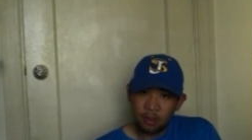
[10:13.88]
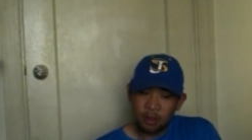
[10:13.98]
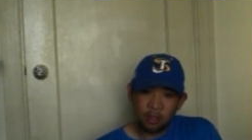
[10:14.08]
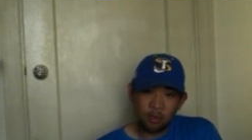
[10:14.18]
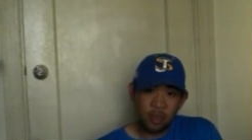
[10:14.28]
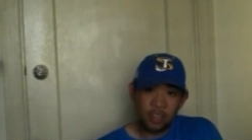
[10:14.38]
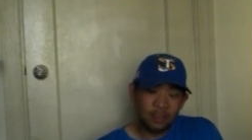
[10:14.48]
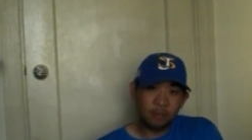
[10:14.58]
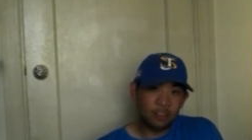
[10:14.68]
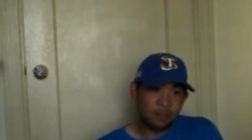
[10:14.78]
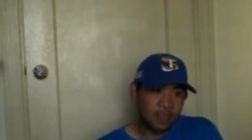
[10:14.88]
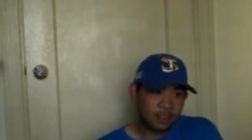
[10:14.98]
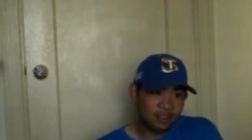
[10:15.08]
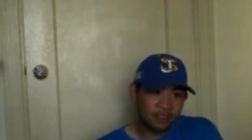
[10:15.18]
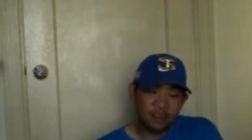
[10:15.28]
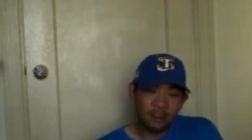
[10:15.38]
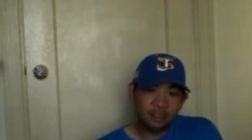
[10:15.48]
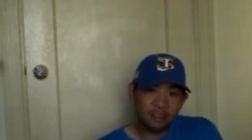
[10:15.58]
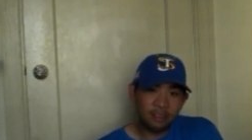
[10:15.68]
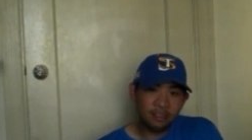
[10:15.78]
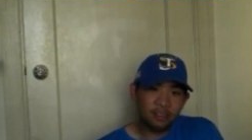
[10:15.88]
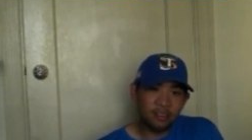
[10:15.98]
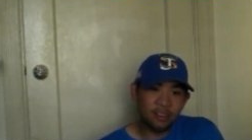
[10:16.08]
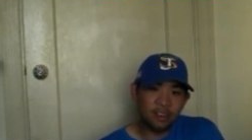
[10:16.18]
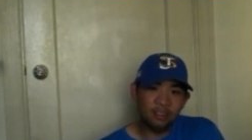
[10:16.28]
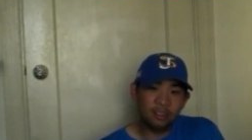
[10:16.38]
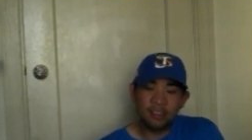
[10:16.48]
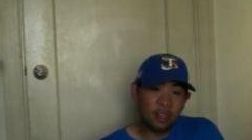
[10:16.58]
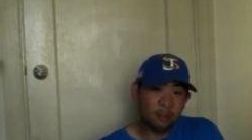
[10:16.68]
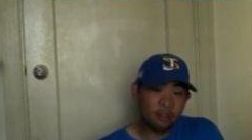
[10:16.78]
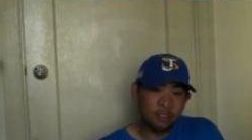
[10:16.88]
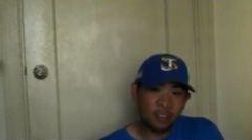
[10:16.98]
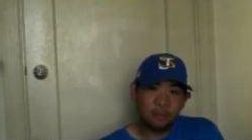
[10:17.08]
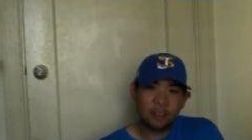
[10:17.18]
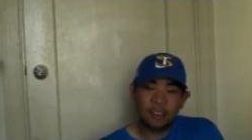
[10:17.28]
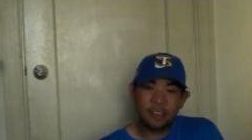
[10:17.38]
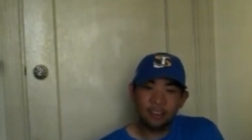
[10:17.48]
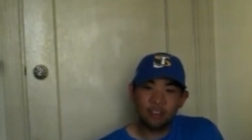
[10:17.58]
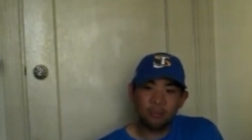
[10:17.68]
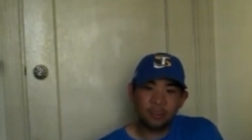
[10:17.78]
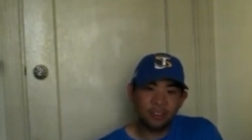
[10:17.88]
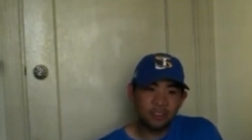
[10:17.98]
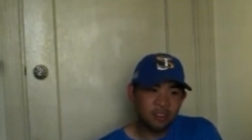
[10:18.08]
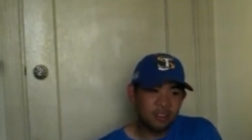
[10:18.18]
either way, I'm expecting a lot of things this year, and I know this team has high hopes.